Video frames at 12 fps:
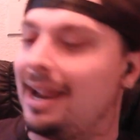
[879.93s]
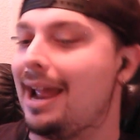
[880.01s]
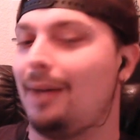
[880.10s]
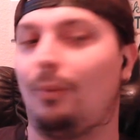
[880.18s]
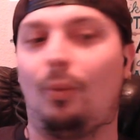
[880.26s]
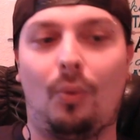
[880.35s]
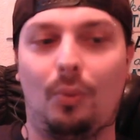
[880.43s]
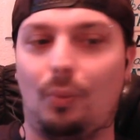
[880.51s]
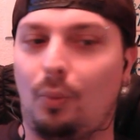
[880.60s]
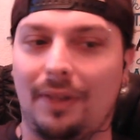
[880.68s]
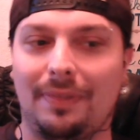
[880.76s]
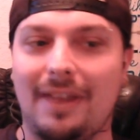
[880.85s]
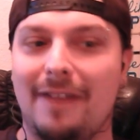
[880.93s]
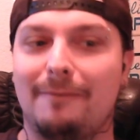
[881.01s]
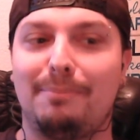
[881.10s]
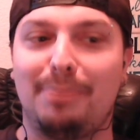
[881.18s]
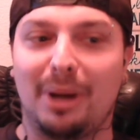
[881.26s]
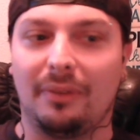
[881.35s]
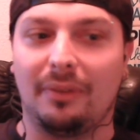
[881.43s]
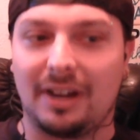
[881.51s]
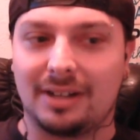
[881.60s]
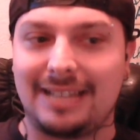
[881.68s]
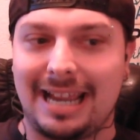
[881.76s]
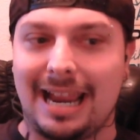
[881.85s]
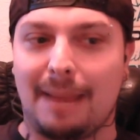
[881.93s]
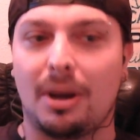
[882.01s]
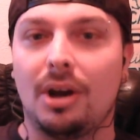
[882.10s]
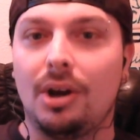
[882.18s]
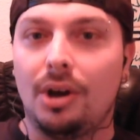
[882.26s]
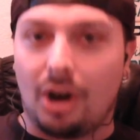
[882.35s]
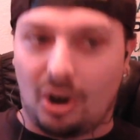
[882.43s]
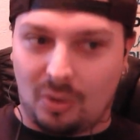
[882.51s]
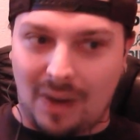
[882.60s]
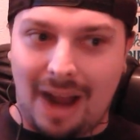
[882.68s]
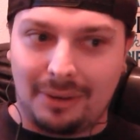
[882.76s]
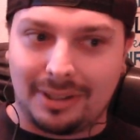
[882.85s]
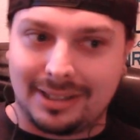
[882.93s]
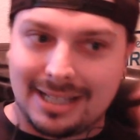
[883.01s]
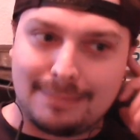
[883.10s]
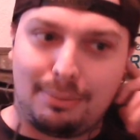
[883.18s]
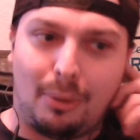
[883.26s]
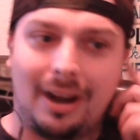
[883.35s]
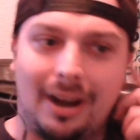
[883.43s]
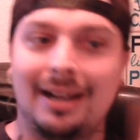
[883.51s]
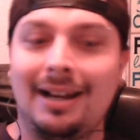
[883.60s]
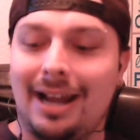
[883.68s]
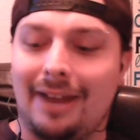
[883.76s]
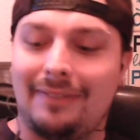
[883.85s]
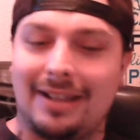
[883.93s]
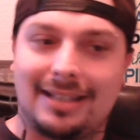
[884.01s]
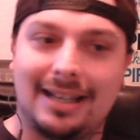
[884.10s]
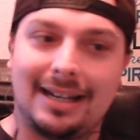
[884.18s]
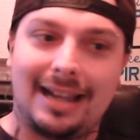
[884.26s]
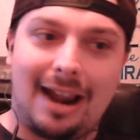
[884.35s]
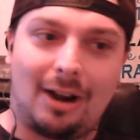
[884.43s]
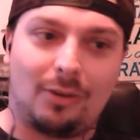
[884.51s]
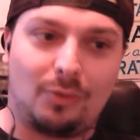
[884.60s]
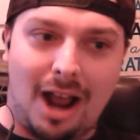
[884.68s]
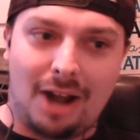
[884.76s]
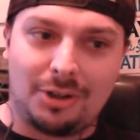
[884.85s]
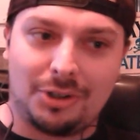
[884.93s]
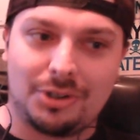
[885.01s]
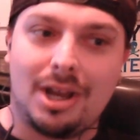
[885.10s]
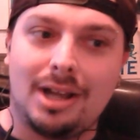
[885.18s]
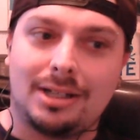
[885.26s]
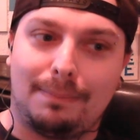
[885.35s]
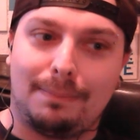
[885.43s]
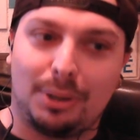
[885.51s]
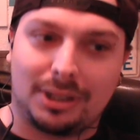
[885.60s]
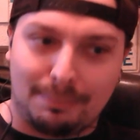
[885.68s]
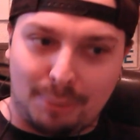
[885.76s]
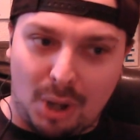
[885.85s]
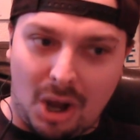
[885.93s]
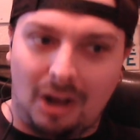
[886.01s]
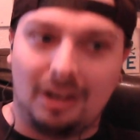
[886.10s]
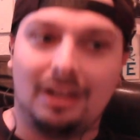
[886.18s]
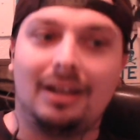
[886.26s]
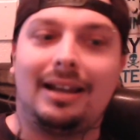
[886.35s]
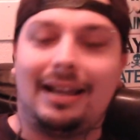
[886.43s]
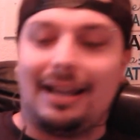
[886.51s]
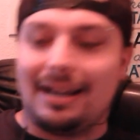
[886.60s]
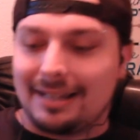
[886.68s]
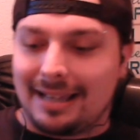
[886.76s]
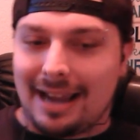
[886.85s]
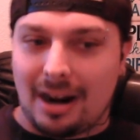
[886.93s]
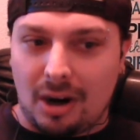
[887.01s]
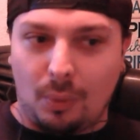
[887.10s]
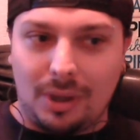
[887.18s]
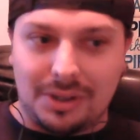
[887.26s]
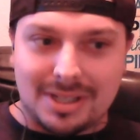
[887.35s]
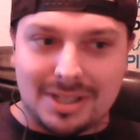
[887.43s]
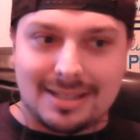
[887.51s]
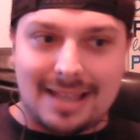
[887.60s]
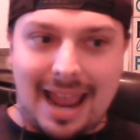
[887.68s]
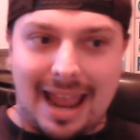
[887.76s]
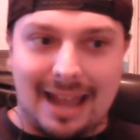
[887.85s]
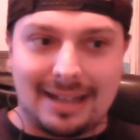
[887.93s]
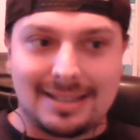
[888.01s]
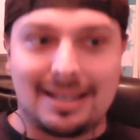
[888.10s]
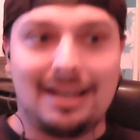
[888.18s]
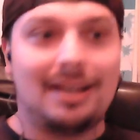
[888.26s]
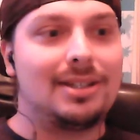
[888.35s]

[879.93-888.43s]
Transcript: and what they've built their team around at this point, and that's getting Aaron Rodgers to put the ball into Garrett Wilson's hands.